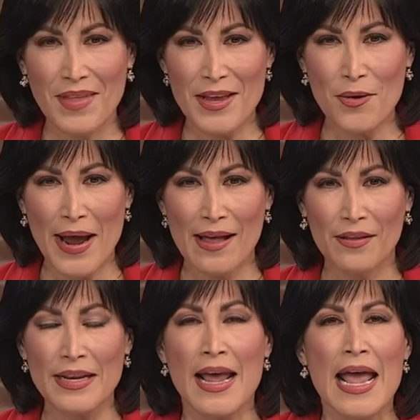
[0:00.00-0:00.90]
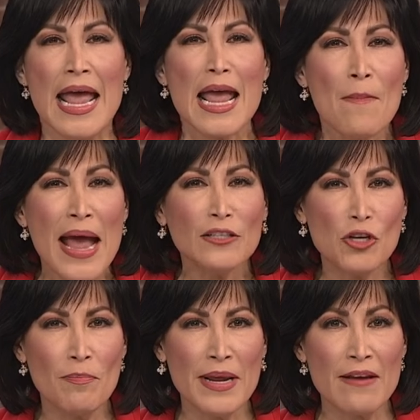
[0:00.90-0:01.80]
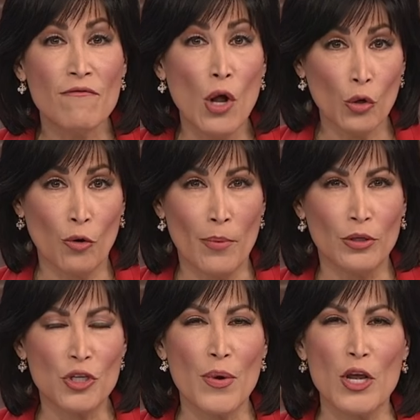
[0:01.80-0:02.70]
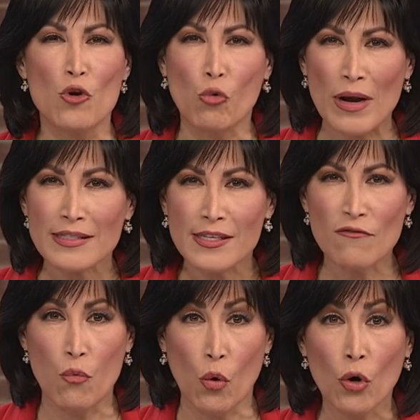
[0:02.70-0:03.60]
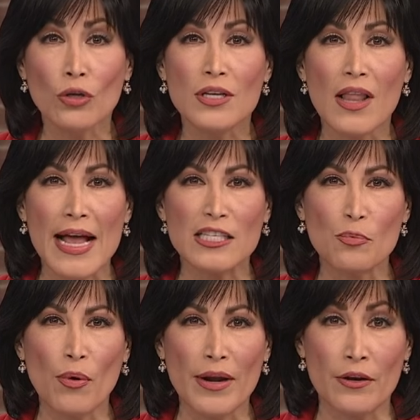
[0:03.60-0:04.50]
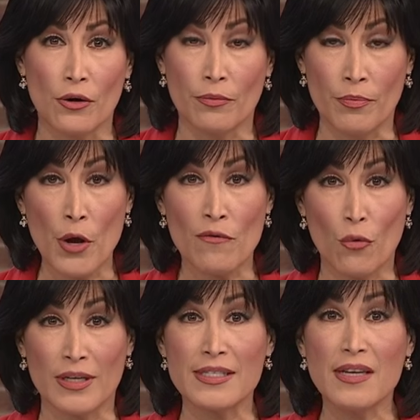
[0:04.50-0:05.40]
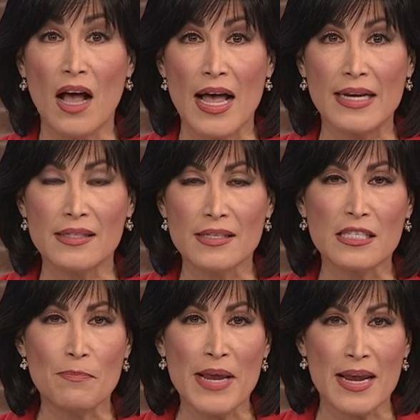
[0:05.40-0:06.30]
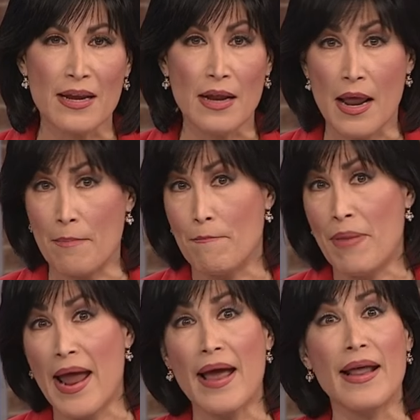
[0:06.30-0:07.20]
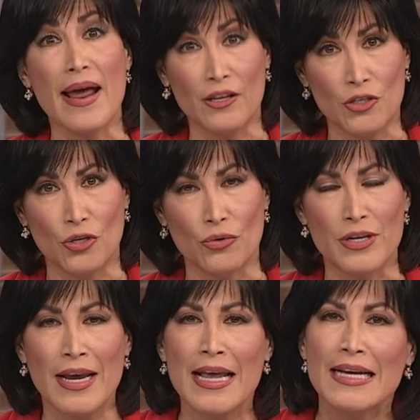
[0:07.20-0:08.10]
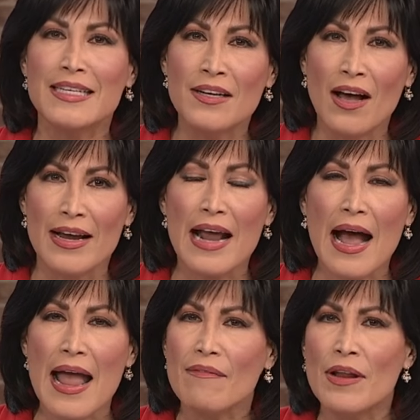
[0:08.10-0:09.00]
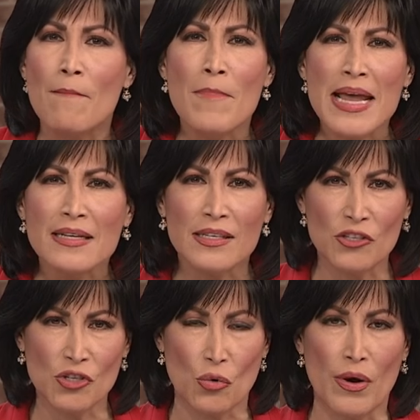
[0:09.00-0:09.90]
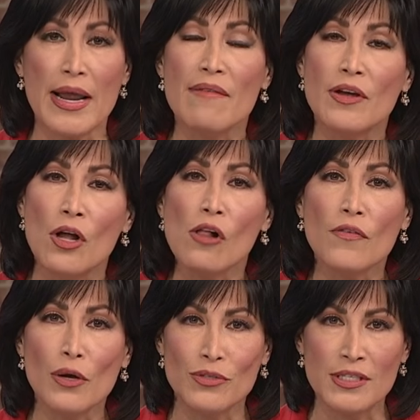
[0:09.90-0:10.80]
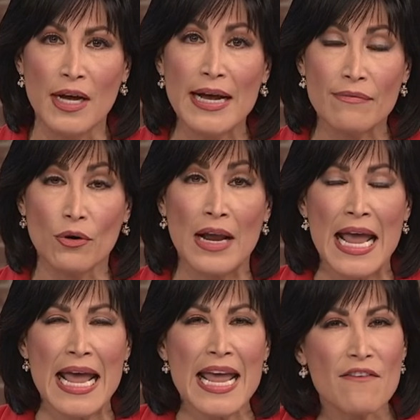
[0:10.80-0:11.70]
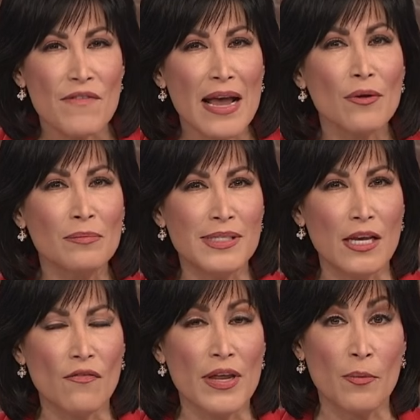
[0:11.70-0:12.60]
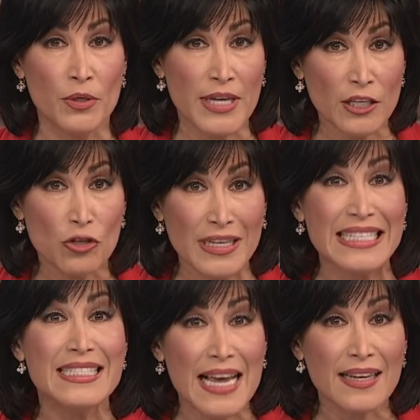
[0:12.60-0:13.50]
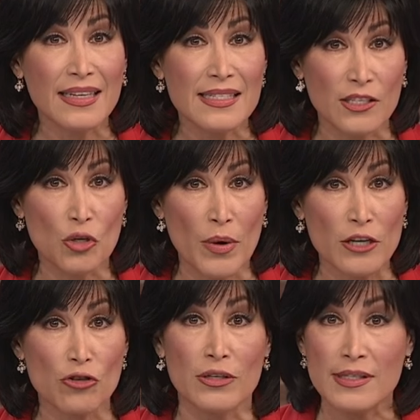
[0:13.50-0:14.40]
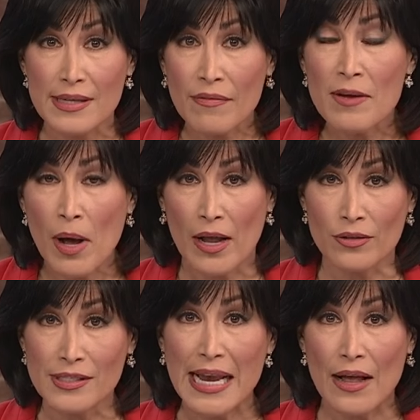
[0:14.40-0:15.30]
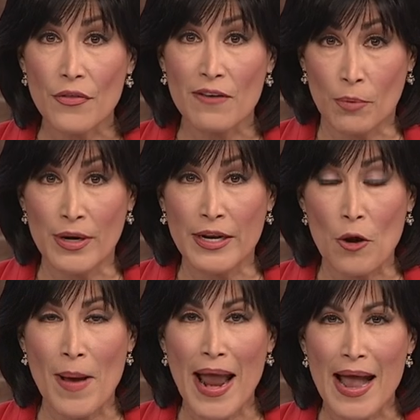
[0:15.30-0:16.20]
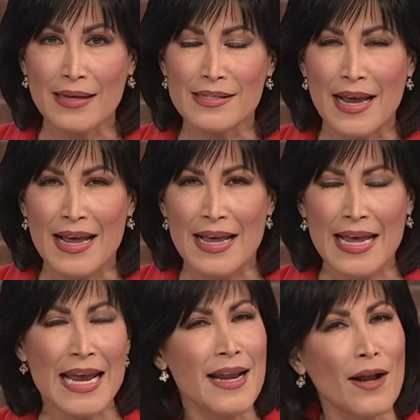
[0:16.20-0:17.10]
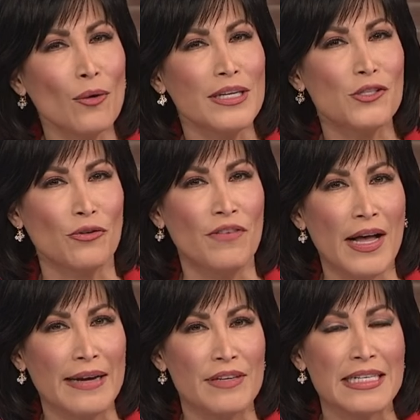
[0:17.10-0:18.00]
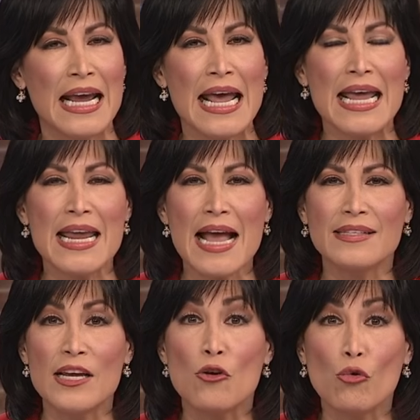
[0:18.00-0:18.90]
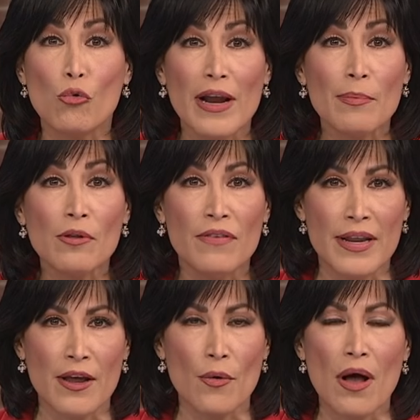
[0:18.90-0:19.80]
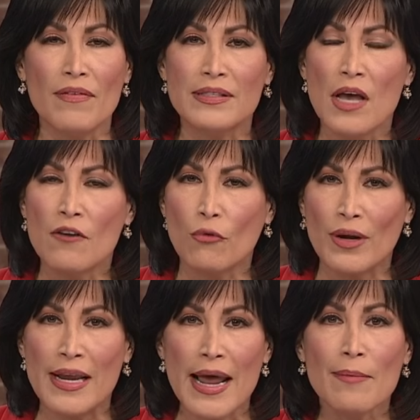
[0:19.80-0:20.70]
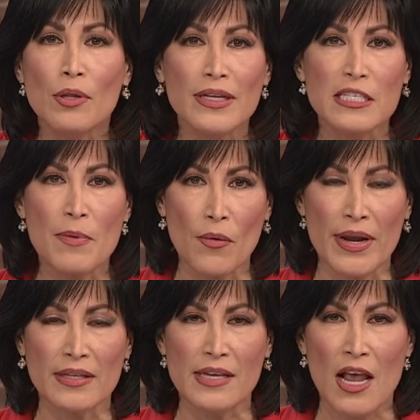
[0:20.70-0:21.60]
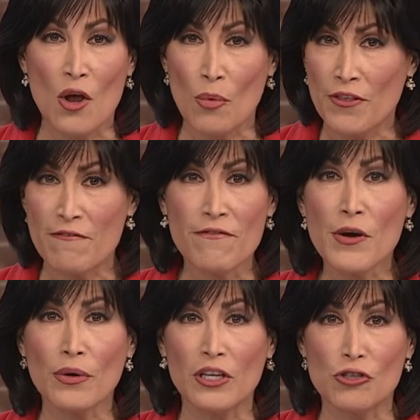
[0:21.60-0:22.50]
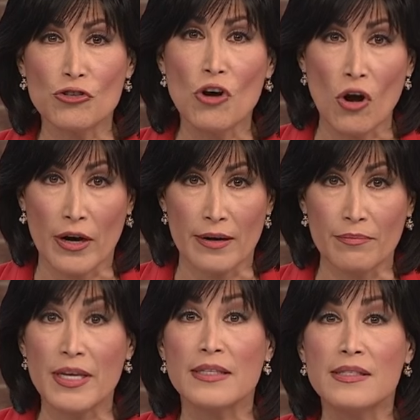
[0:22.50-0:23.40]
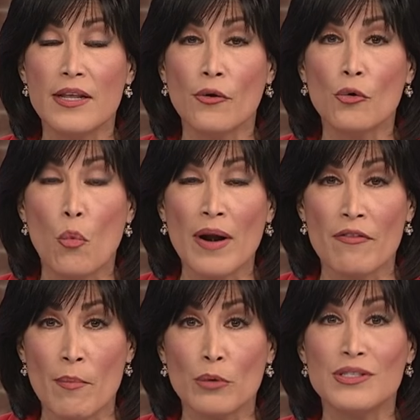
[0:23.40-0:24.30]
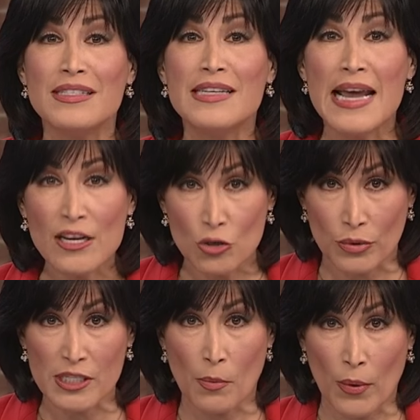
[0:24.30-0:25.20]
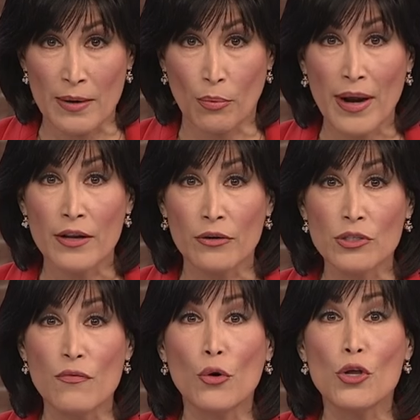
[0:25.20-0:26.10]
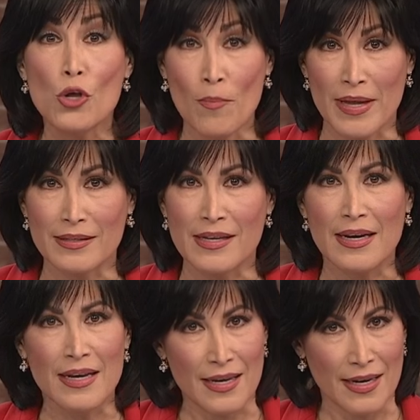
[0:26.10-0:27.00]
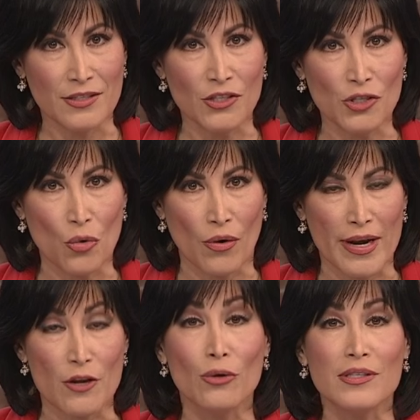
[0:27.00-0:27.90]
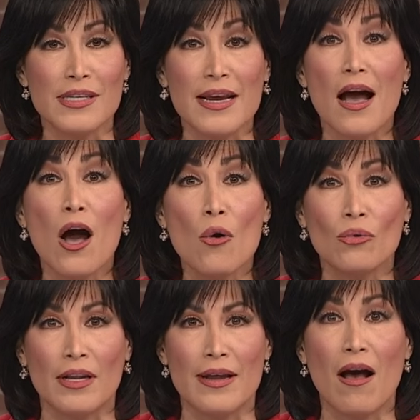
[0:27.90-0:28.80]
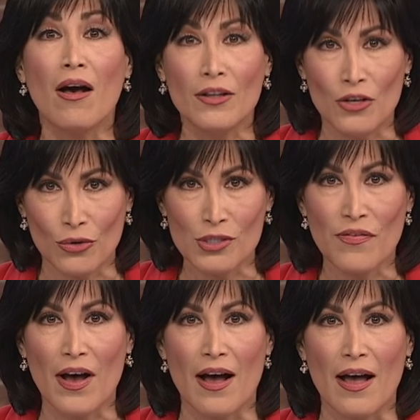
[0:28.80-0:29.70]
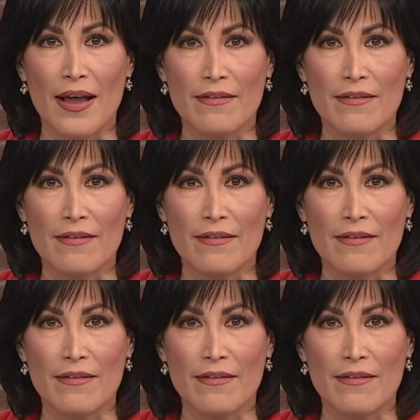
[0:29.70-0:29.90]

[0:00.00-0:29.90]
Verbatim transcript: Thank you, Alan. Imagine being vulnerable to an aggressive world-class predator known for its size, speed, and bad attitude. Tonight, I have an amazing story of a Gulf Coast diver. He found himself in a potentially deadly situation 70 miles south of Perdido Pass. He not only survived it, he has incredible video of his unforgettable experience with a fearless shark, considered one of the most dangerous marine predators for humans. It's a story you'll see only on News 5.